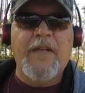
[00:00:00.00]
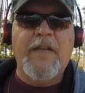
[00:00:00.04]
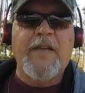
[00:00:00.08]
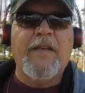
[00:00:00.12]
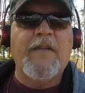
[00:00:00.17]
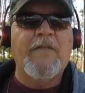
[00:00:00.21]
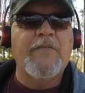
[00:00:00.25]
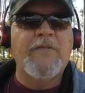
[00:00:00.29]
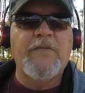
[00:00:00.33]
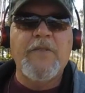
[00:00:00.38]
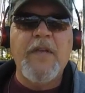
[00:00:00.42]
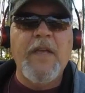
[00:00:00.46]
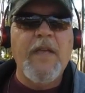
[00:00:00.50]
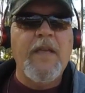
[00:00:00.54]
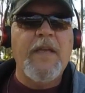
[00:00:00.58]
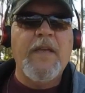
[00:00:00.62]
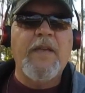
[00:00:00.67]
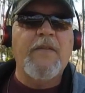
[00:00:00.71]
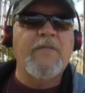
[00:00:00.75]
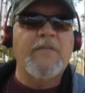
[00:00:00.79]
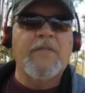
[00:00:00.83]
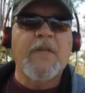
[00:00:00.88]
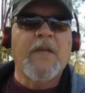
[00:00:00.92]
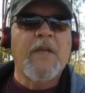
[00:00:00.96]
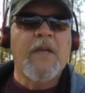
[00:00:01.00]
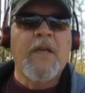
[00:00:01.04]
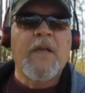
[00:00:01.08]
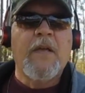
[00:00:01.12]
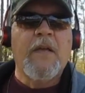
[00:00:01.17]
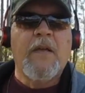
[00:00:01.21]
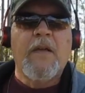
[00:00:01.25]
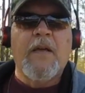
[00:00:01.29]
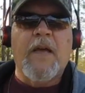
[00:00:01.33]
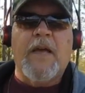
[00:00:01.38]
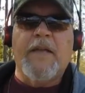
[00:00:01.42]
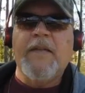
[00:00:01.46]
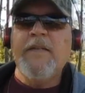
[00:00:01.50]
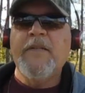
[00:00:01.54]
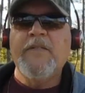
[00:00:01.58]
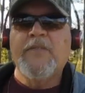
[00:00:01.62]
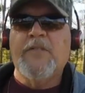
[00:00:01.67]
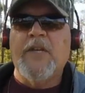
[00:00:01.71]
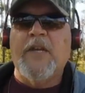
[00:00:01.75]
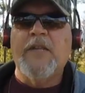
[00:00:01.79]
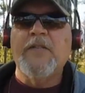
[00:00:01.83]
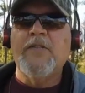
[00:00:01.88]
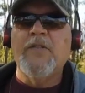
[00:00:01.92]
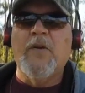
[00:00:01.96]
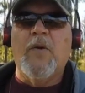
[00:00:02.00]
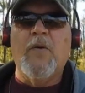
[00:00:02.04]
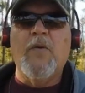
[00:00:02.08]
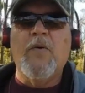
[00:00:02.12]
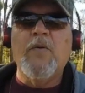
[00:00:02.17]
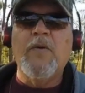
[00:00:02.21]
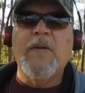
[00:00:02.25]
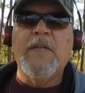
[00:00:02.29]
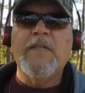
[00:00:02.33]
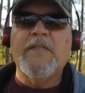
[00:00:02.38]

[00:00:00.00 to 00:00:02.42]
He goes, yeah. He goes, I didn't change your oil.